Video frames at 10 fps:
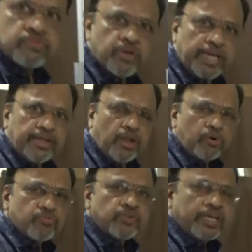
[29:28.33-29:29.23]
Okay,
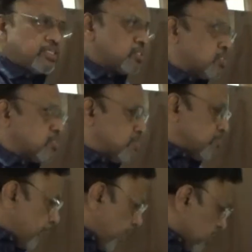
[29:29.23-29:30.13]
now you can
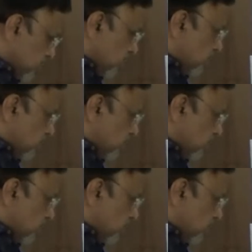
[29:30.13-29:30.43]
make.